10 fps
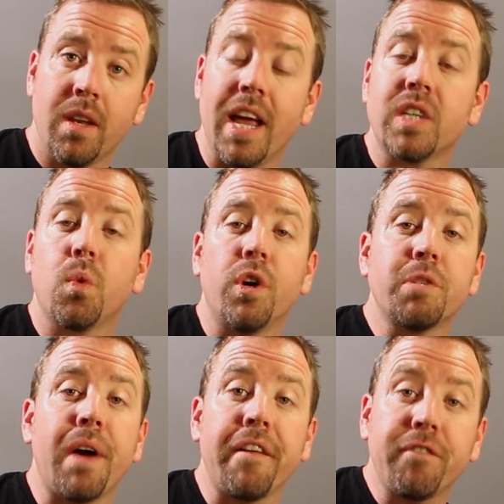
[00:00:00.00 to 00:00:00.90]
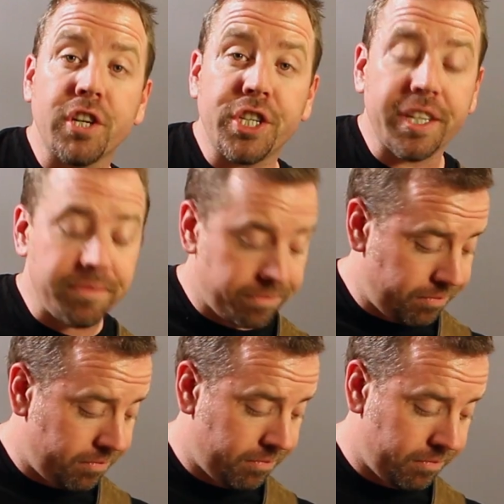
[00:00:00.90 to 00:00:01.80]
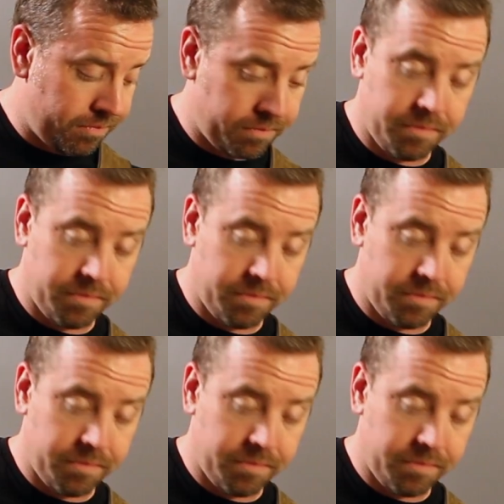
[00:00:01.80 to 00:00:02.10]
next one's my Phrygian,